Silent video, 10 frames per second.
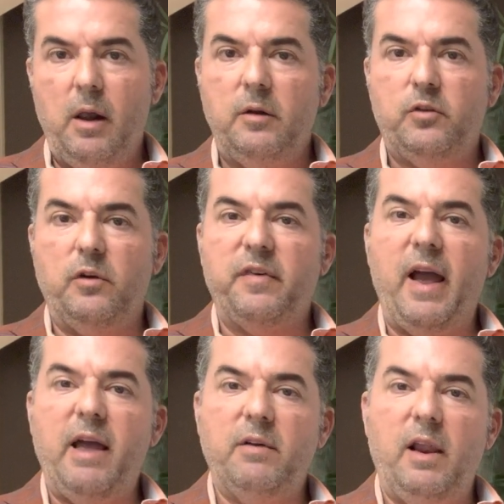So if
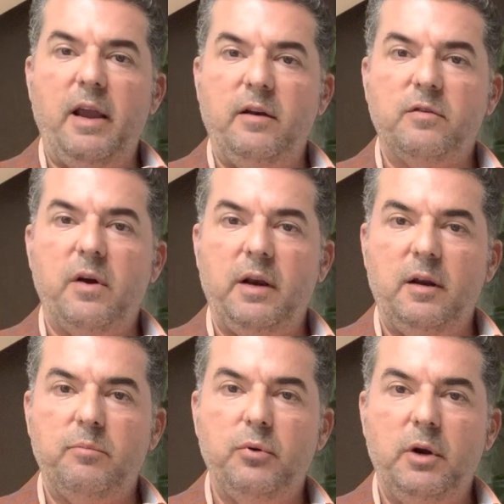I have a line of
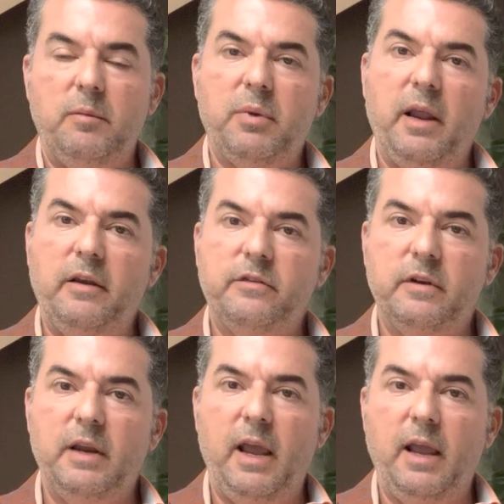credit put in place
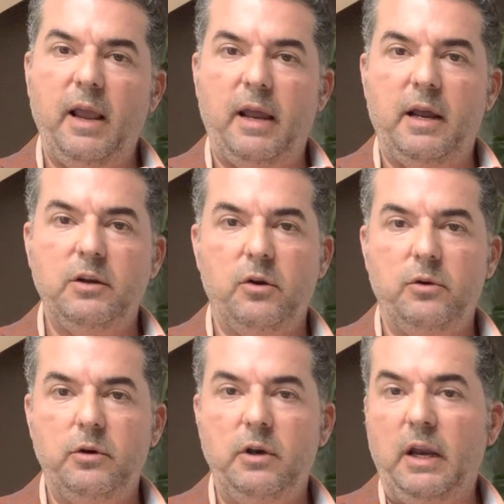today and I
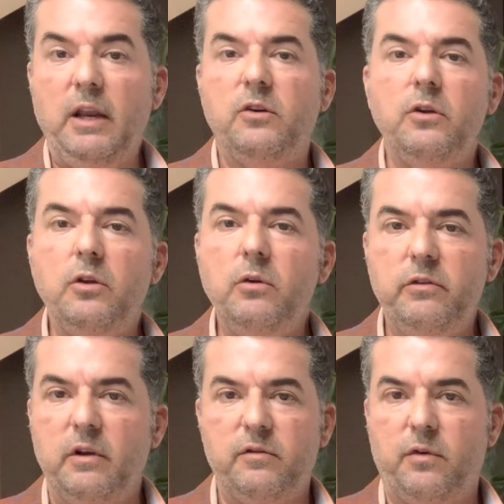don't need to
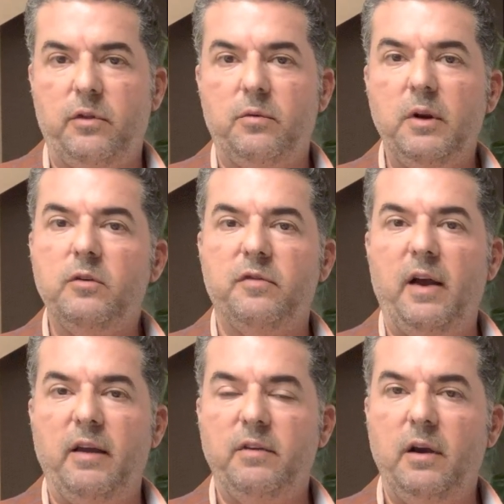use it for 3 to
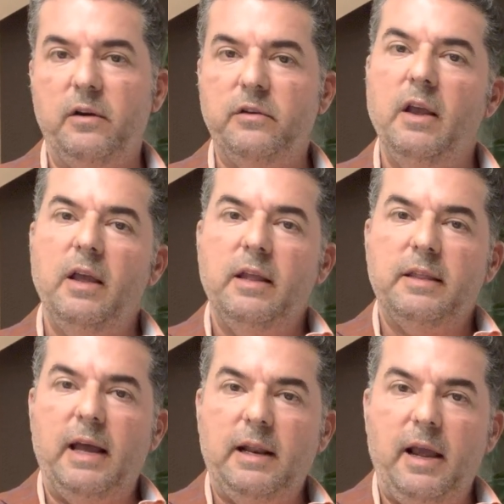5 years,
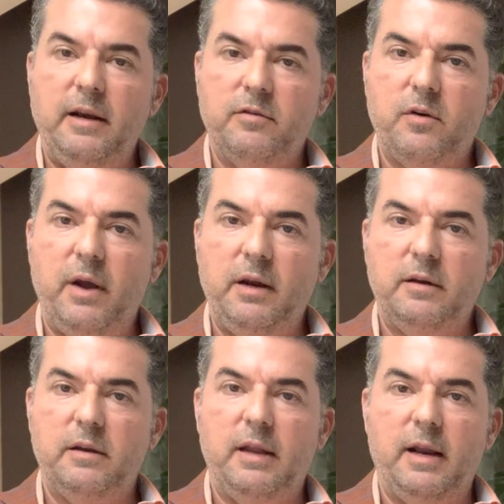that line of
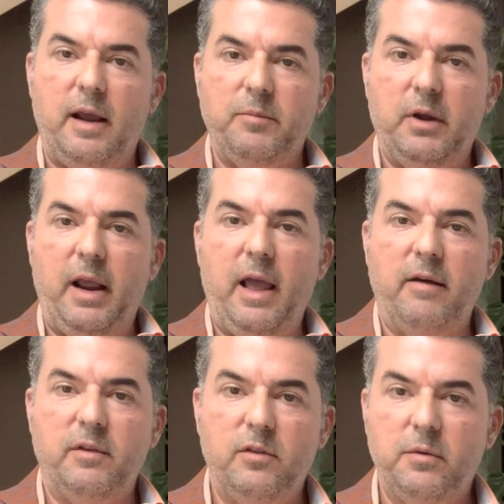credit that I'm going to
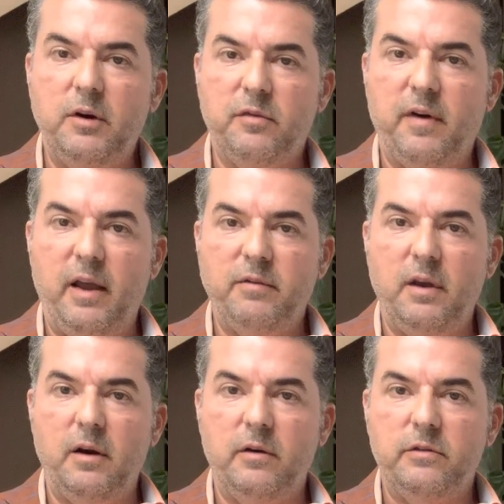have in 3 to 5
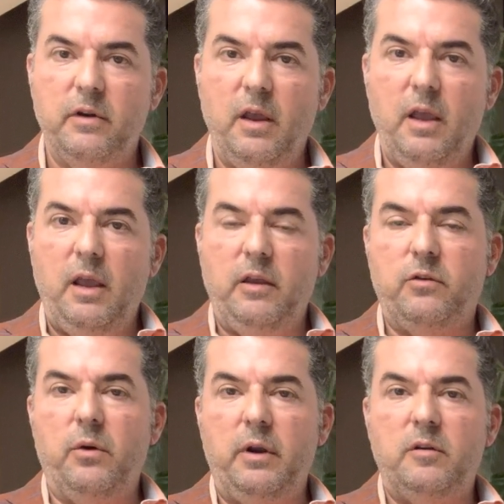years is
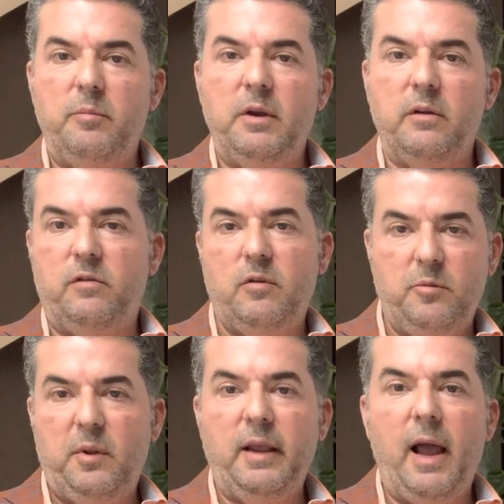going to be
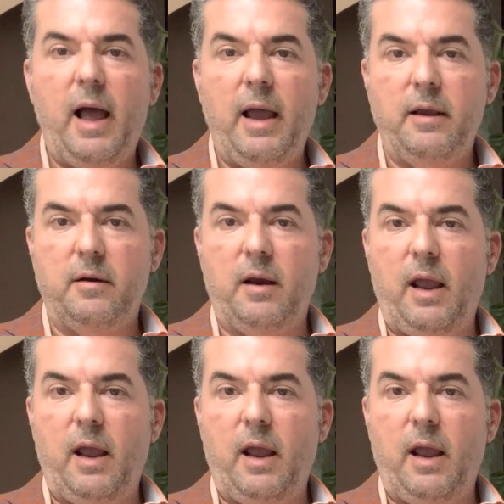considerably higher